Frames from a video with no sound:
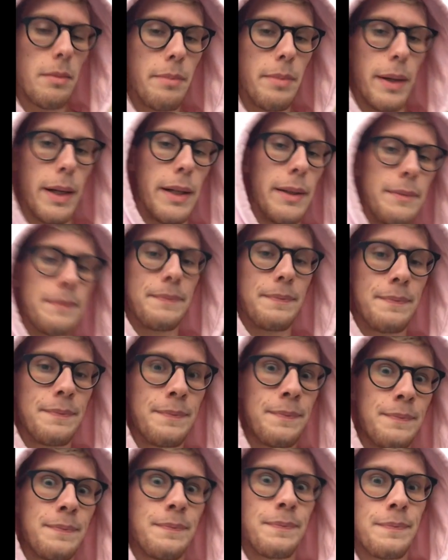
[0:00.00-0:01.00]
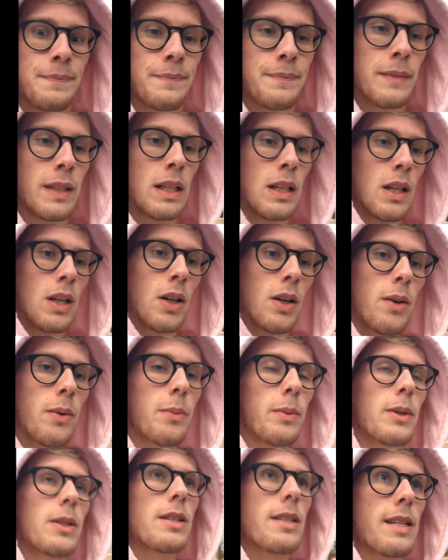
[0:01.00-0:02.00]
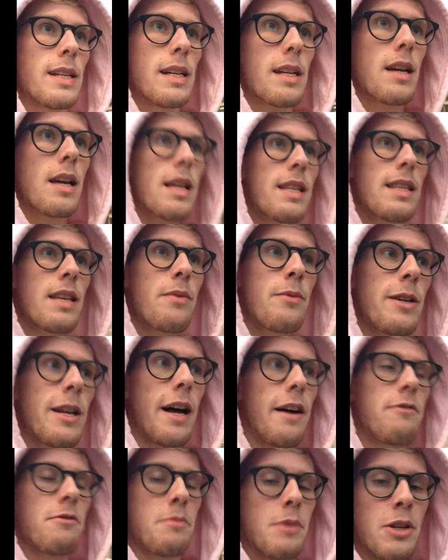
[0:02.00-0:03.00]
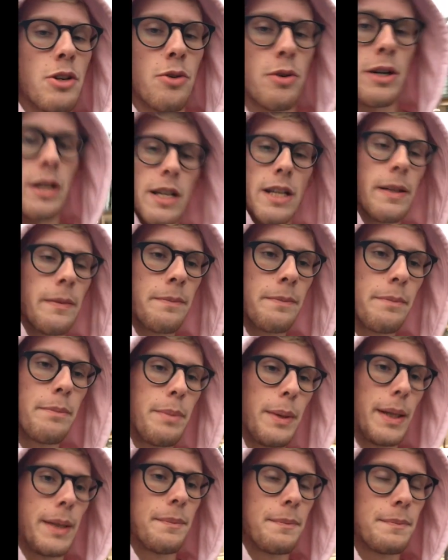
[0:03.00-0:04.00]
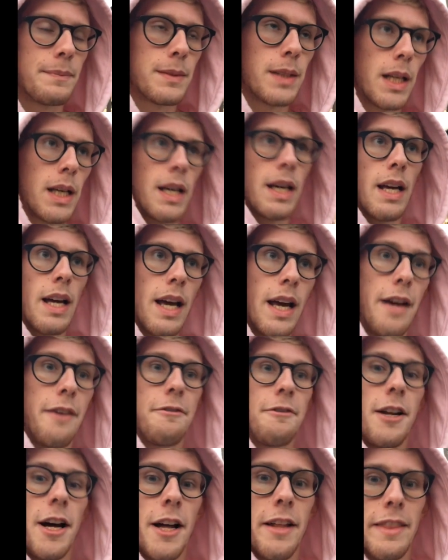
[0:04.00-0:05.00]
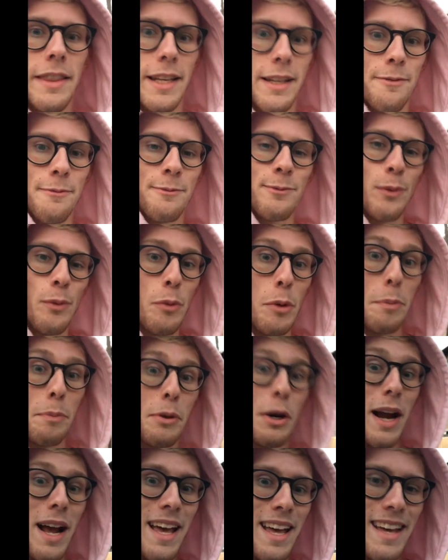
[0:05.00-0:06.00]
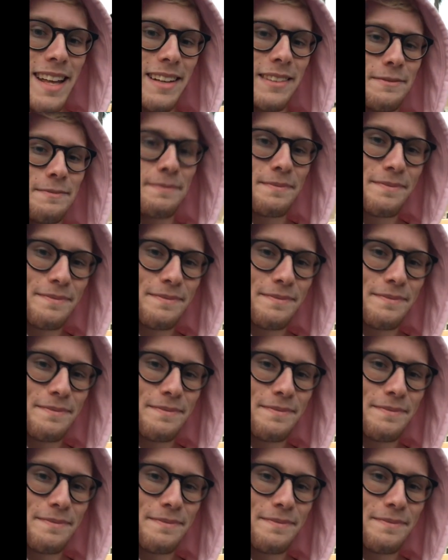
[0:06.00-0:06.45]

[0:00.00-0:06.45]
But we'll see, because then we'd have a majority. But if not, then we're praying